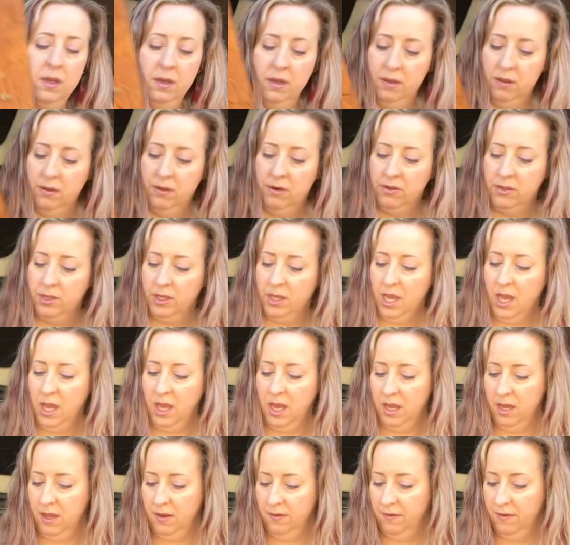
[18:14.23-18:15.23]
there's a
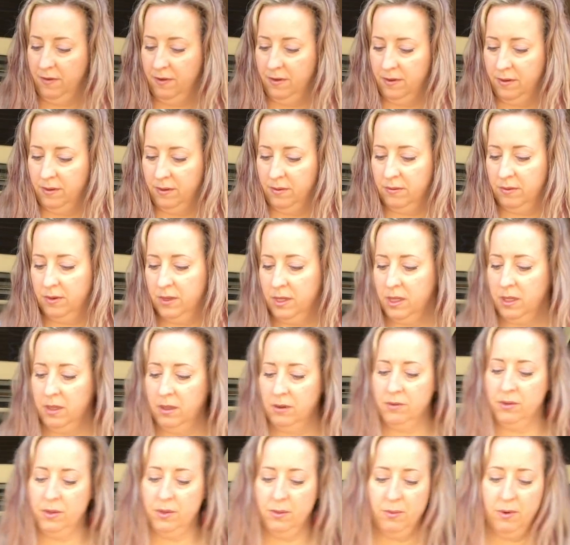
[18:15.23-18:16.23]
cave really
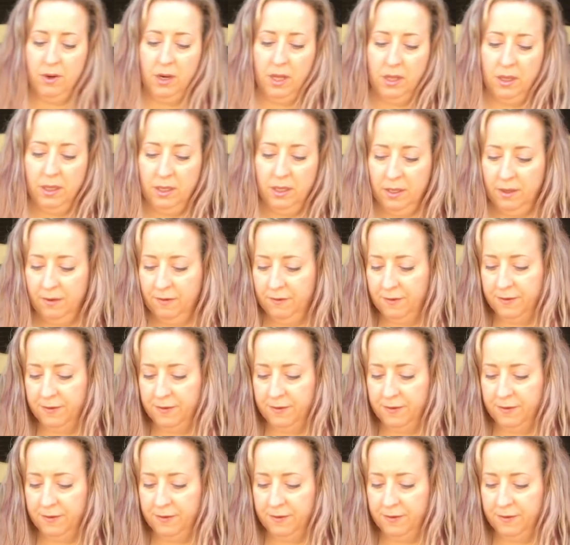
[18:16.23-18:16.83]
close to where I live